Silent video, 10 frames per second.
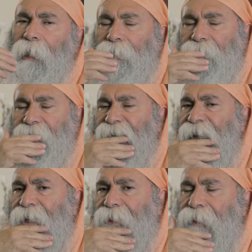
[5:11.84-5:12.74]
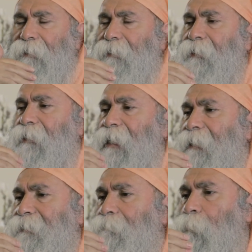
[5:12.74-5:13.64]
and they are in their
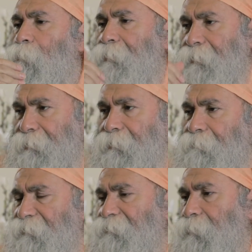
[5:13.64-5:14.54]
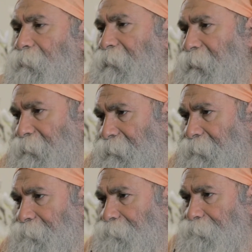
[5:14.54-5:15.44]
last moments before death.